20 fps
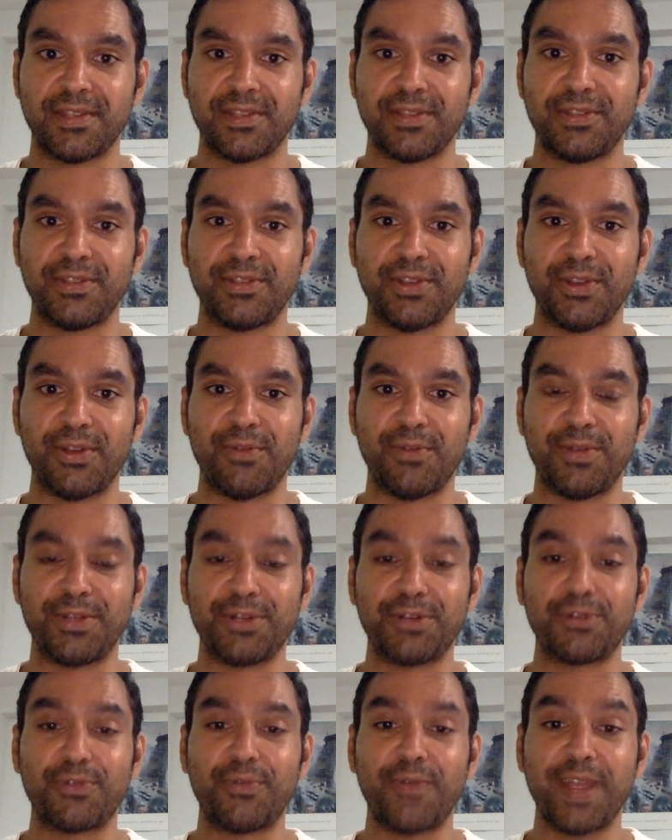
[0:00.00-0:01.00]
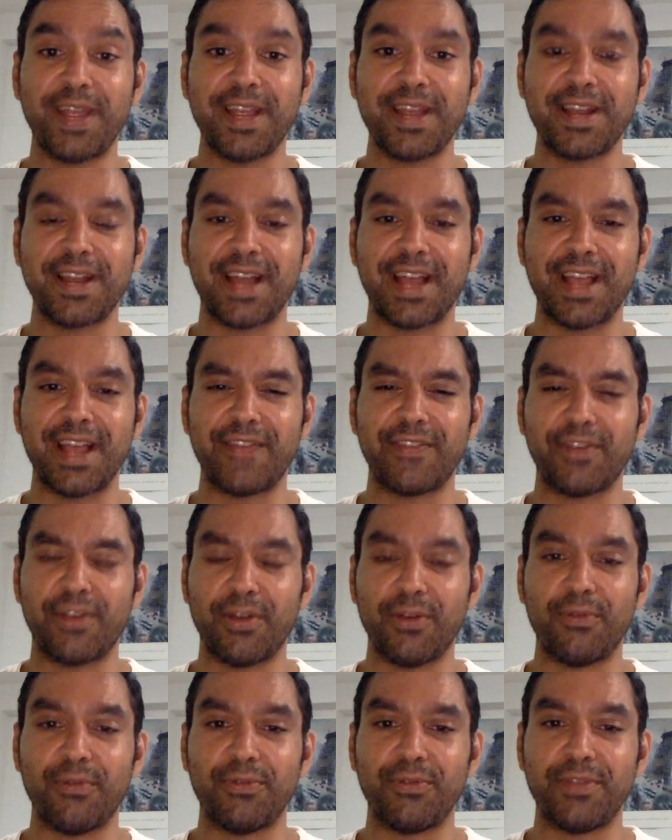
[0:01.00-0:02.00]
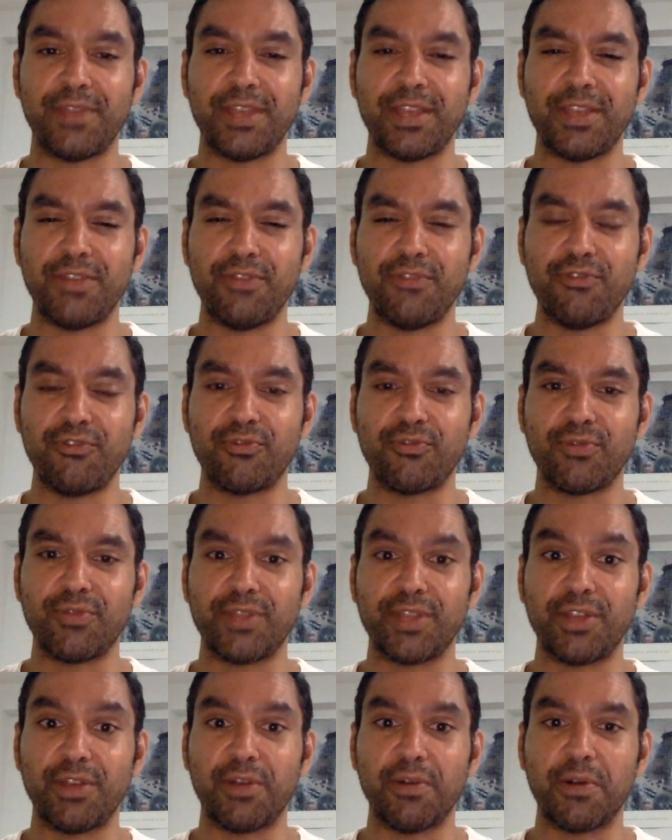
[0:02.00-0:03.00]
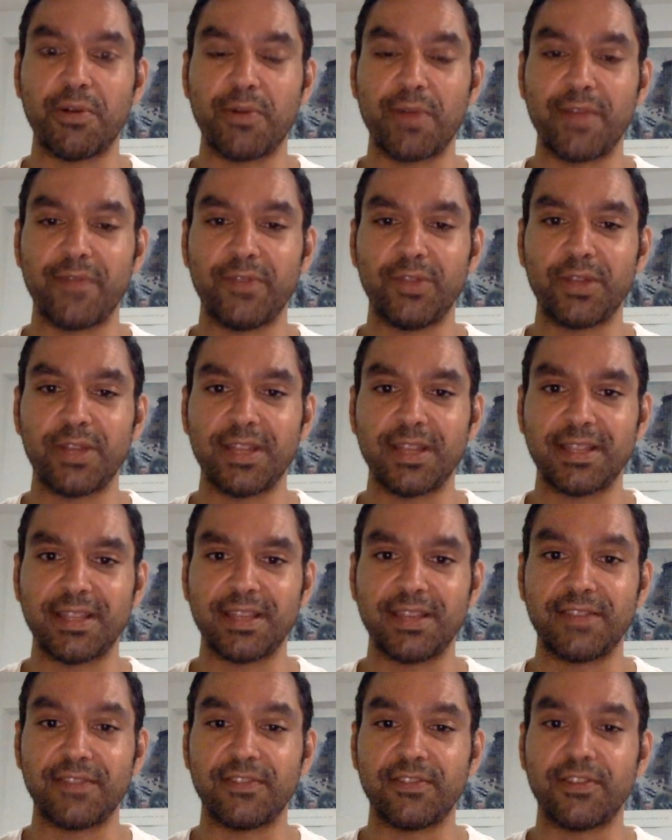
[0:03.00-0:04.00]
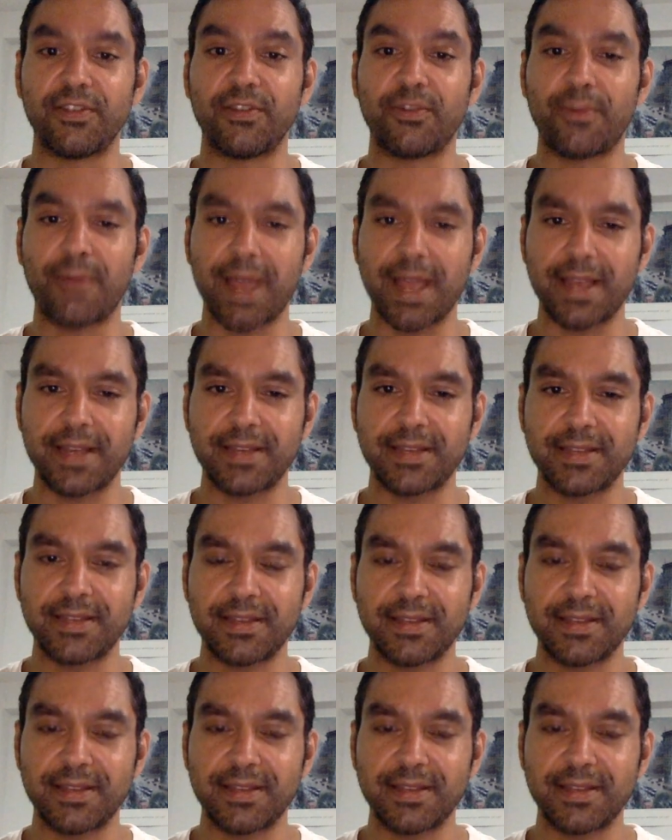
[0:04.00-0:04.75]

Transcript: So we start to recognize, oh, the usual egoic way of looking at things is incorrect.